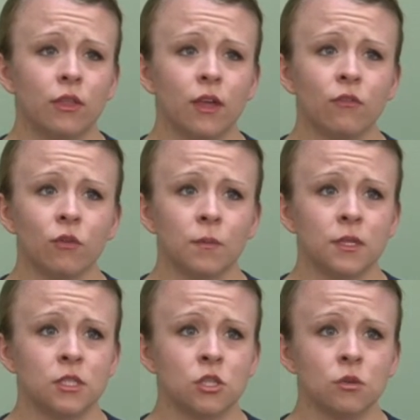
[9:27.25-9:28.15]
thing for
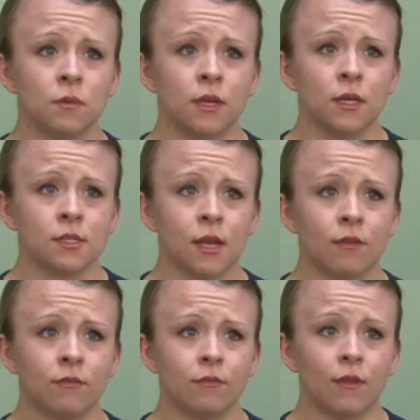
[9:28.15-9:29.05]
me to do because
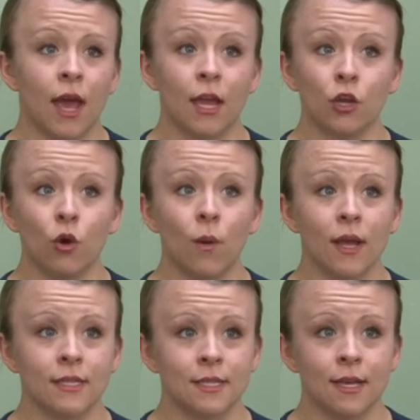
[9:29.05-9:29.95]
I had no
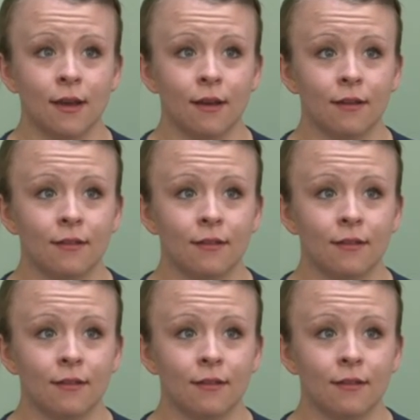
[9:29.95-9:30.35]
idea.